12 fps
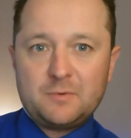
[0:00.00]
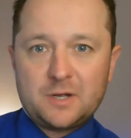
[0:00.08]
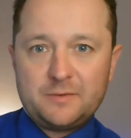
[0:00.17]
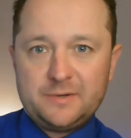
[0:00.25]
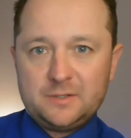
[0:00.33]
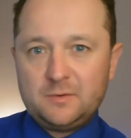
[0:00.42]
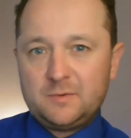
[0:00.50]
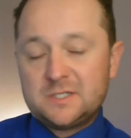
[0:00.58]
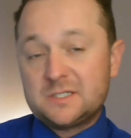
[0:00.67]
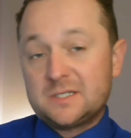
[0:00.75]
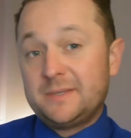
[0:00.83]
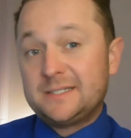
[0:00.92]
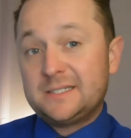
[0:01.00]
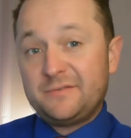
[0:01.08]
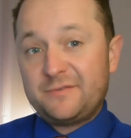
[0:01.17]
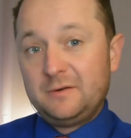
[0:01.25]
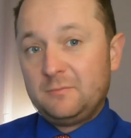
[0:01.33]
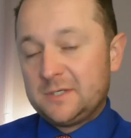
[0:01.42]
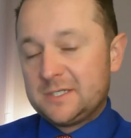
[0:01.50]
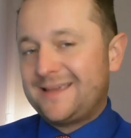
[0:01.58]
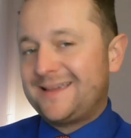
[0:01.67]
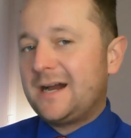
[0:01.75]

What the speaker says: what can we do which is a bit different, which they